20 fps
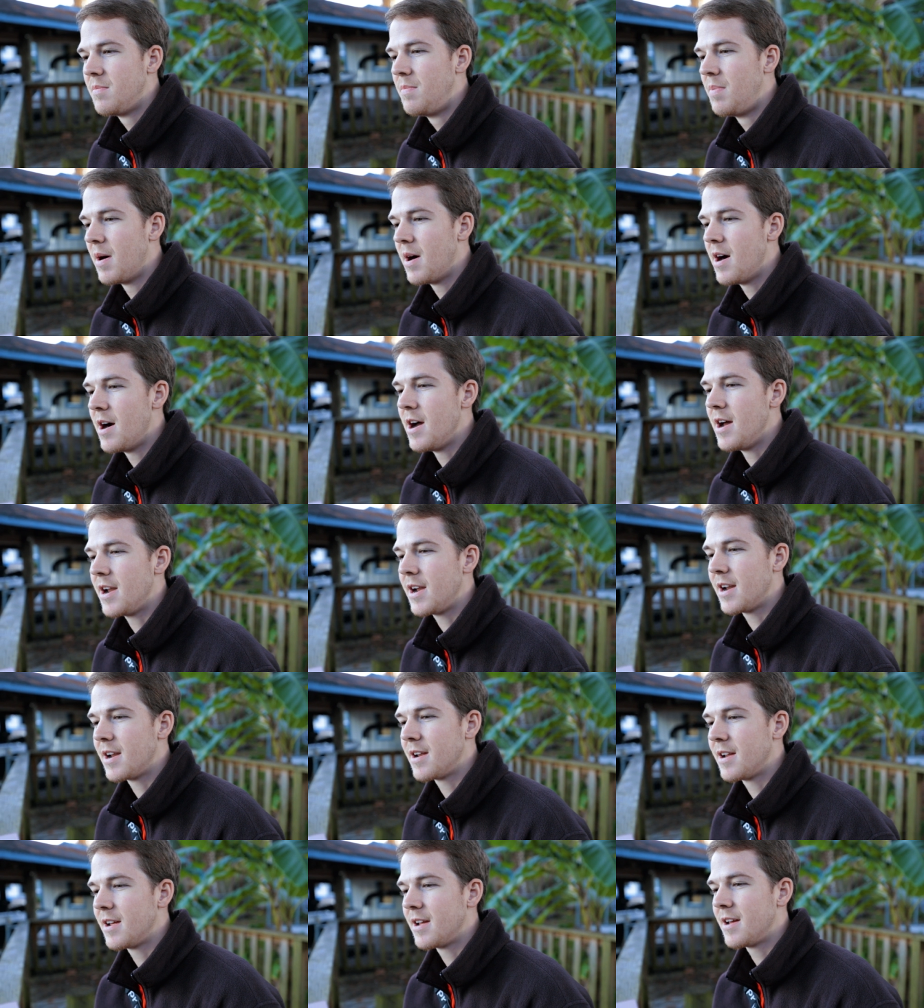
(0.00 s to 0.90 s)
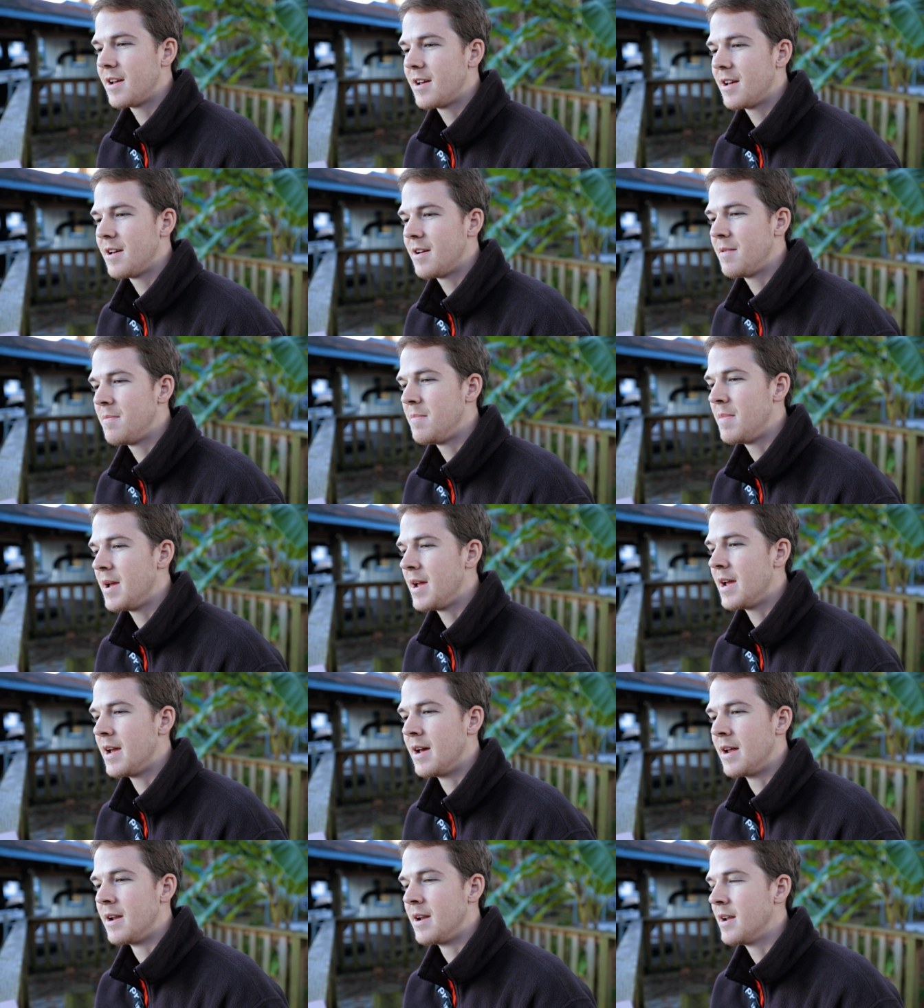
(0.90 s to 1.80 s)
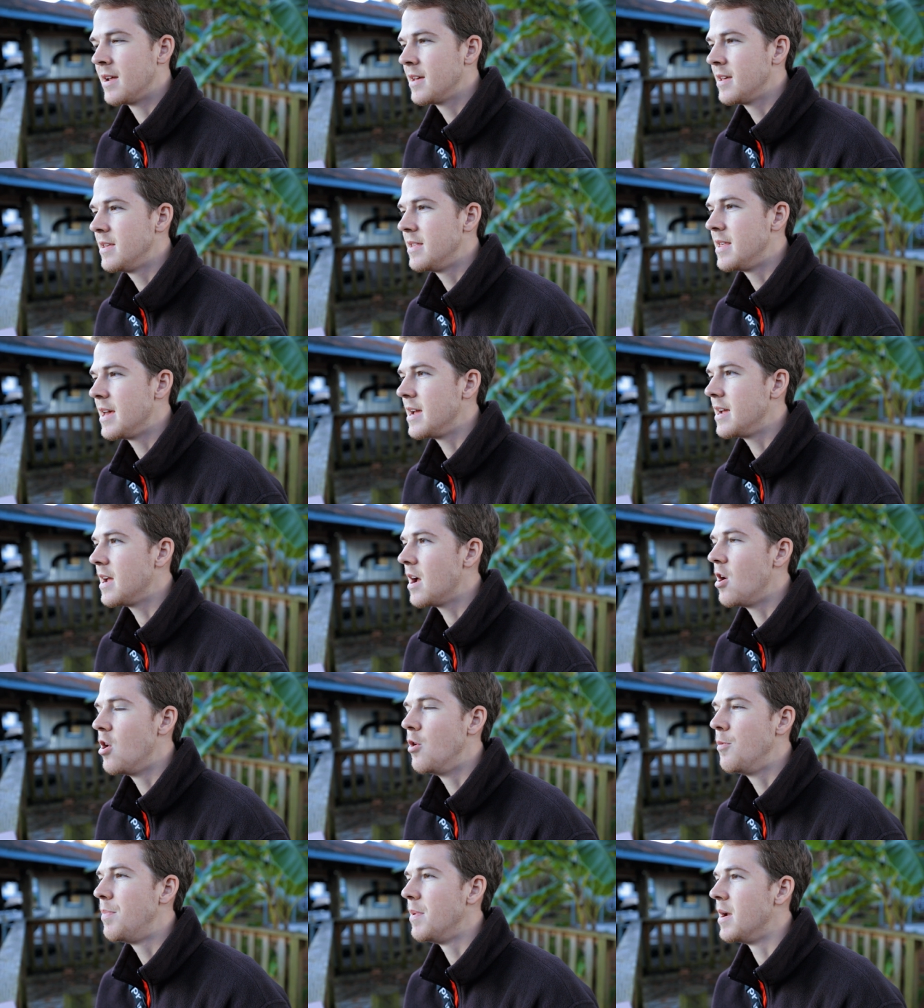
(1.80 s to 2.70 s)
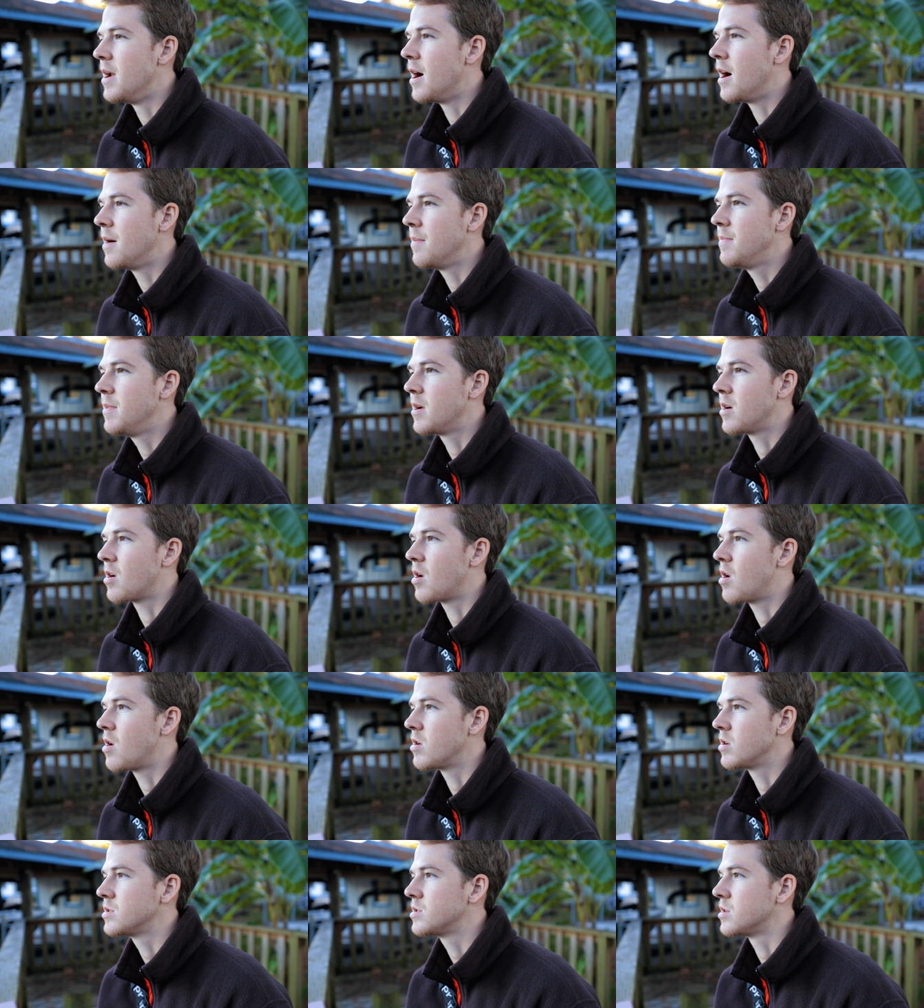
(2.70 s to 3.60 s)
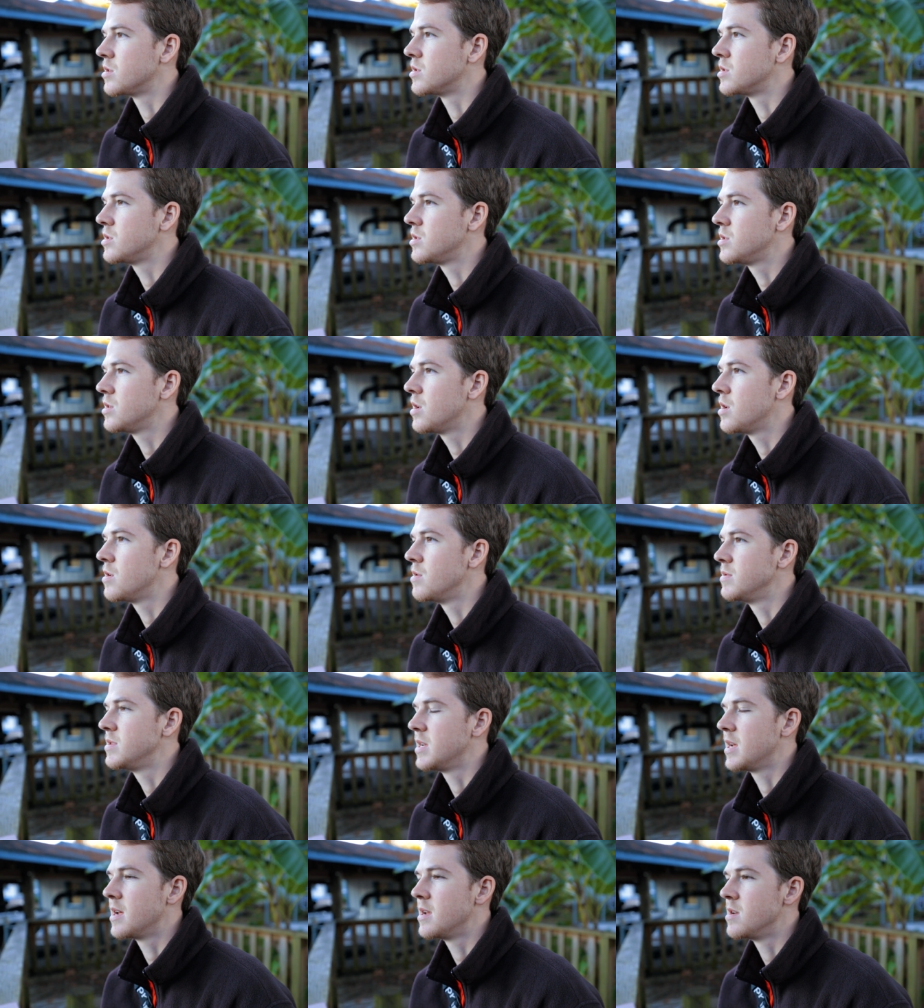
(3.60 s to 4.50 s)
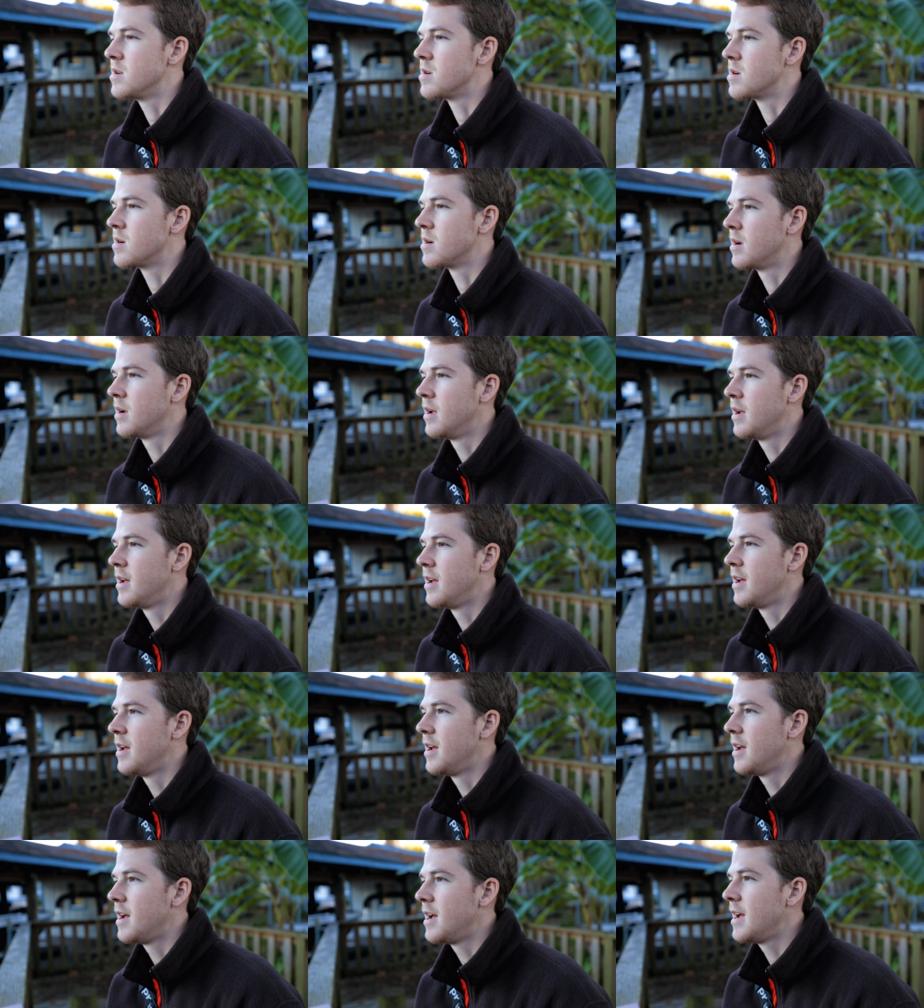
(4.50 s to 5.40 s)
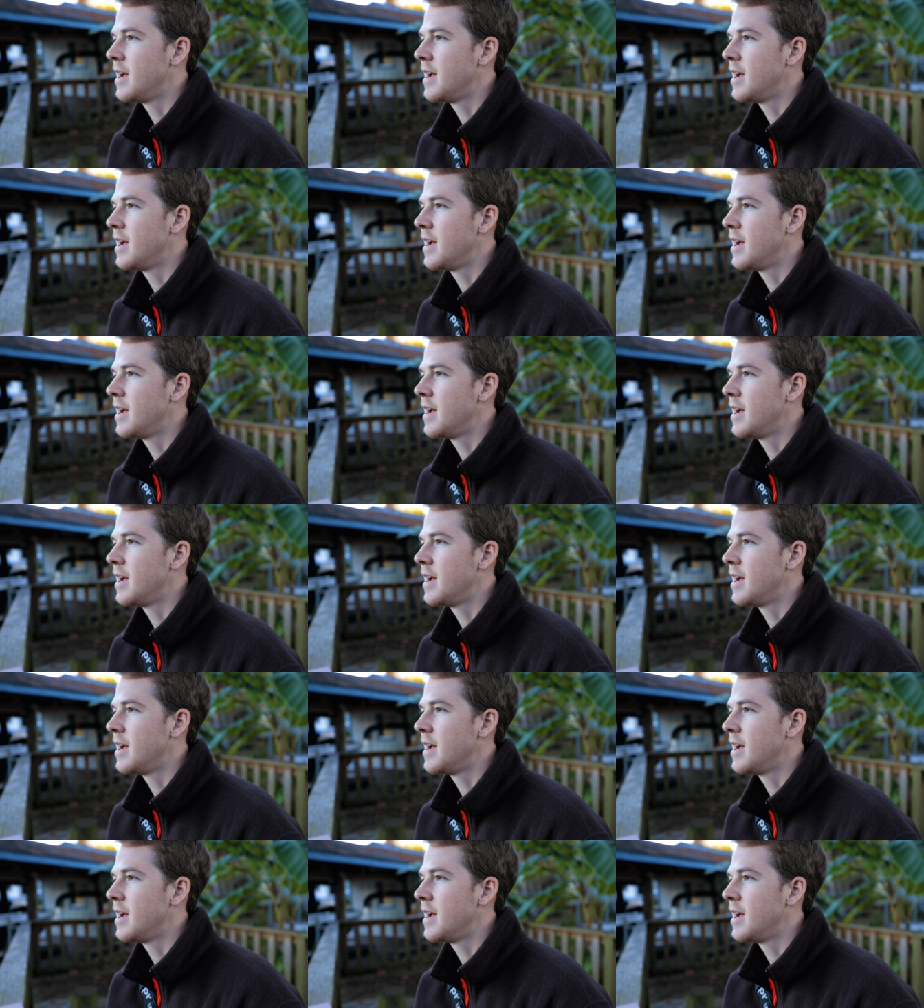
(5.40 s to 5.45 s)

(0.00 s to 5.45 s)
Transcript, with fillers: but man they open up their hearts are so tender mm.